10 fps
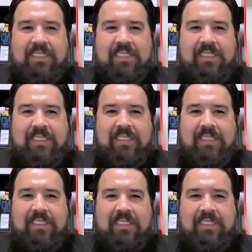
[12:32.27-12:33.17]

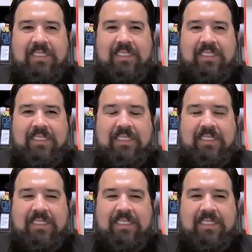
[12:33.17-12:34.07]

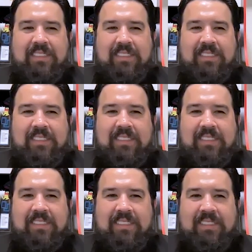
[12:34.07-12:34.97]

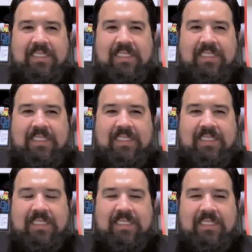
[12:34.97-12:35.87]

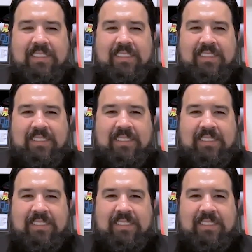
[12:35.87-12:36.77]

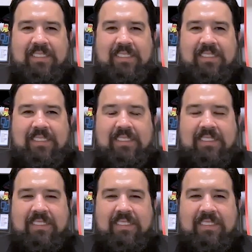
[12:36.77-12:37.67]

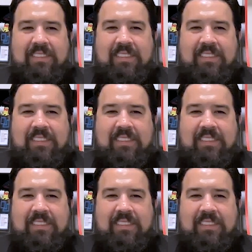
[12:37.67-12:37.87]
[no speech]